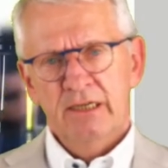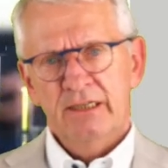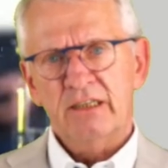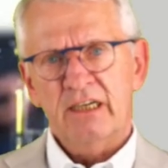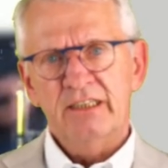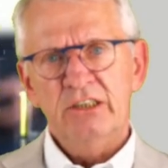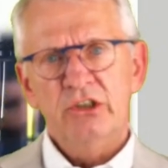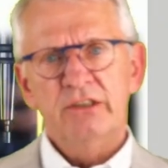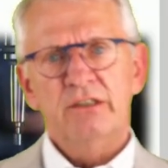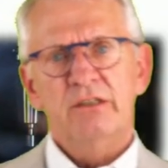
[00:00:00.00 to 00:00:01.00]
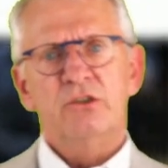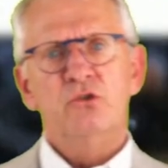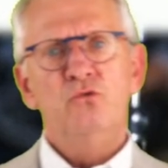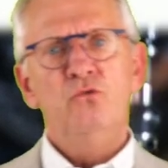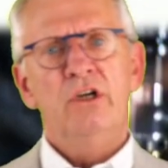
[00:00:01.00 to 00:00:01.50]
the traditional
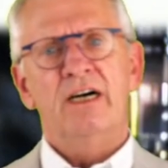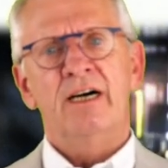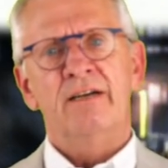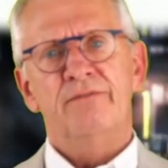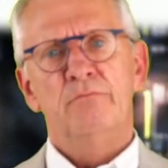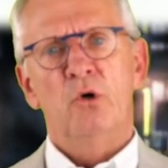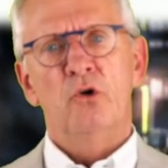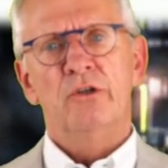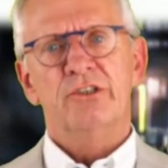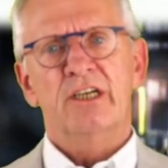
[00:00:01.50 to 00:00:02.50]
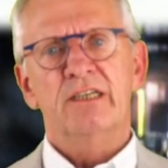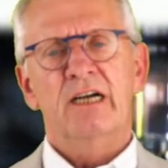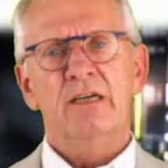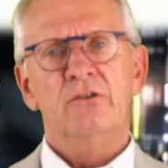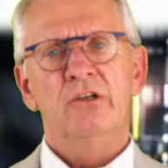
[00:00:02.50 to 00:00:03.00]
tool life models and
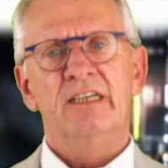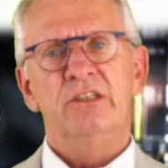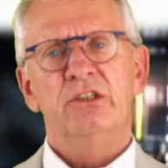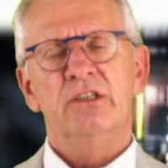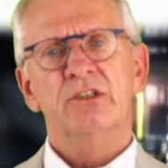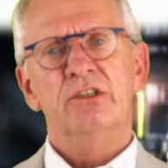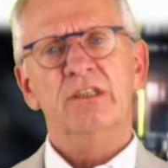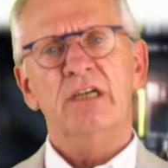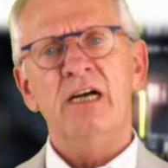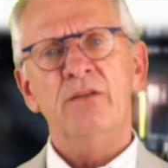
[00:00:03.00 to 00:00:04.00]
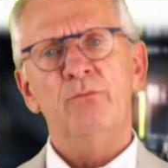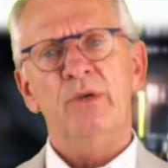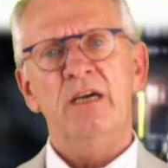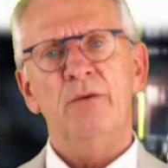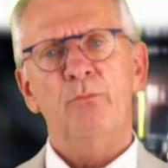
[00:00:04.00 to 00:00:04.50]
calculations can't
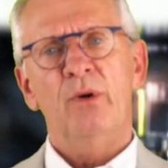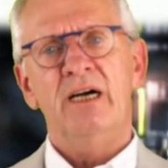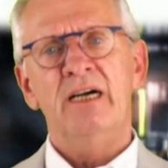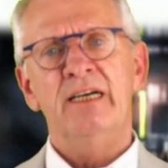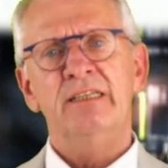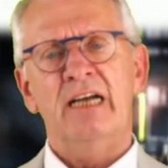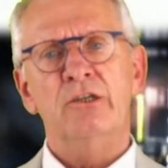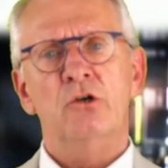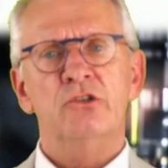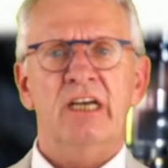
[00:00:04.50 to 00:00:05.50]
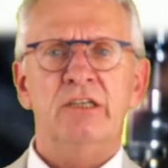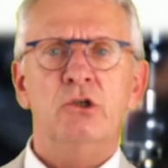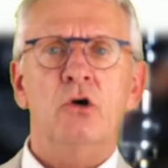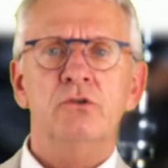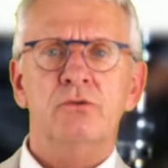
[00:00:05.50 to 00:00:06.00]
be applied. I don't say
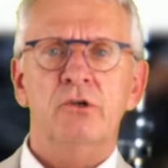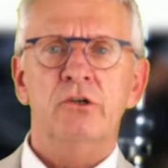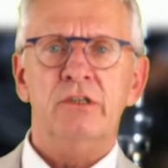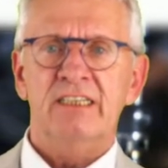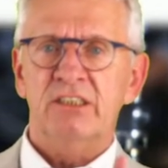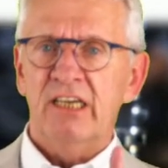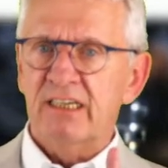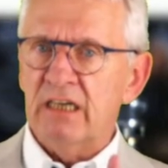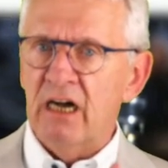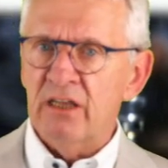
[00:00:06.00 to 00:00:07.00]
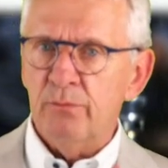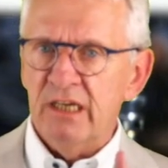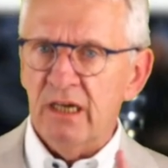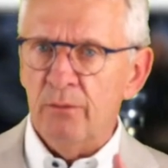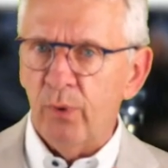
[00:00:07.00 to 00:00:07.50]
don't work, I say can't
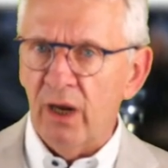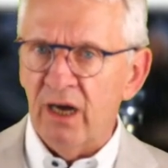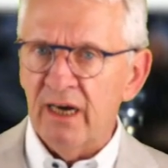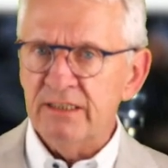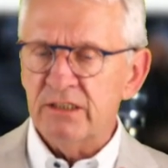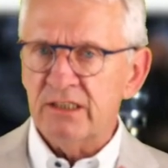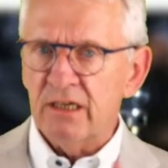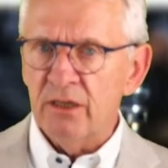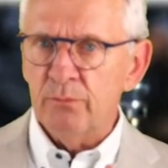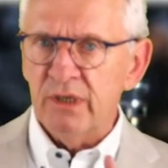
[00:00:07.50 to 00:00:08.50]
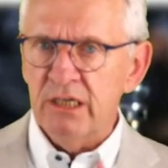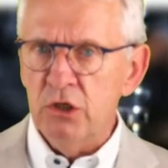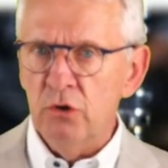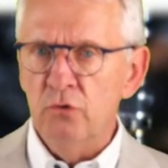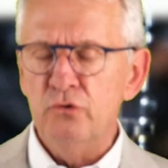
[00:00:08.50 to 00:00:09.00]
be applied, can't be
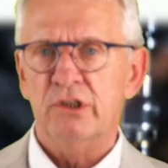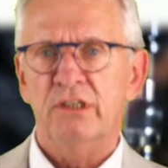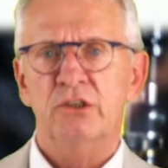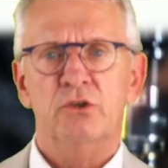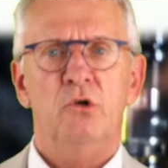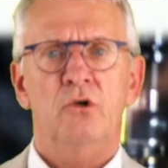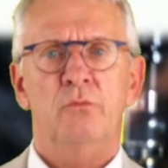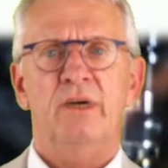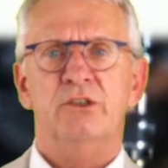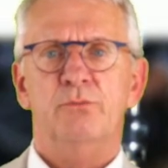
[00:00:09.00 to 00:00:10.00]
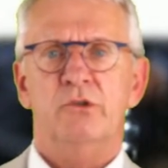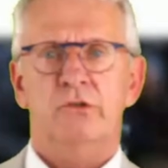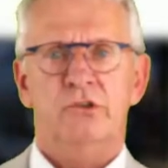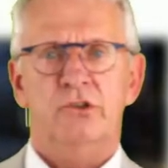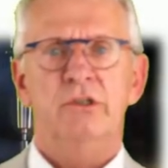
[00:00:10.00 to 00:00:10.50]
used in small batch
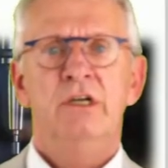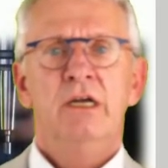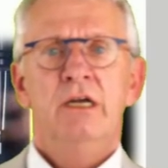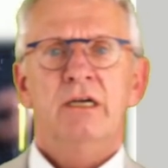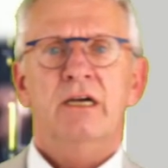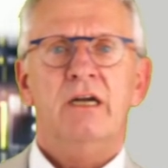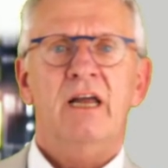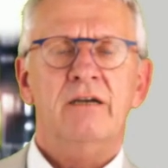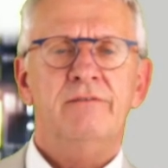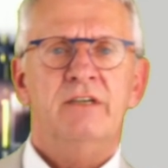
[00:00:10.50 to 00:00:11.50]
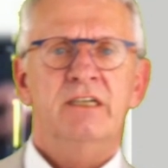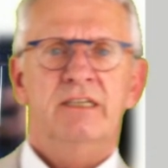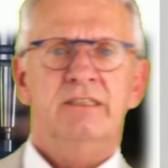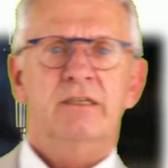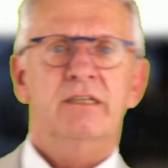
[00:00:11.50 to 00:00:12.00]
production. I clarify
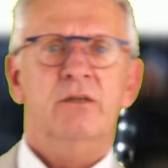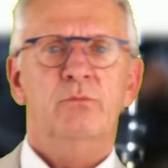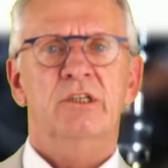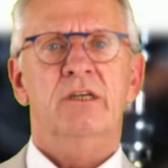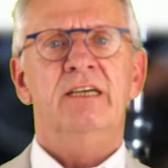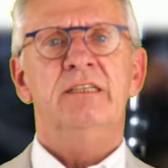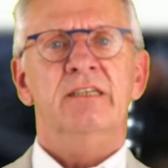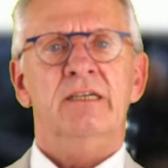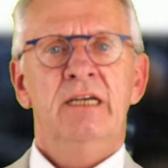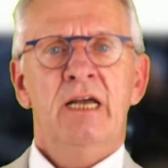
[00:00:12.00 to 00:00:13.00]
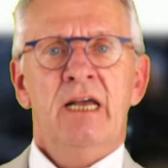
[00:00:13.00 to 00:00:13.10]
that a little bit later.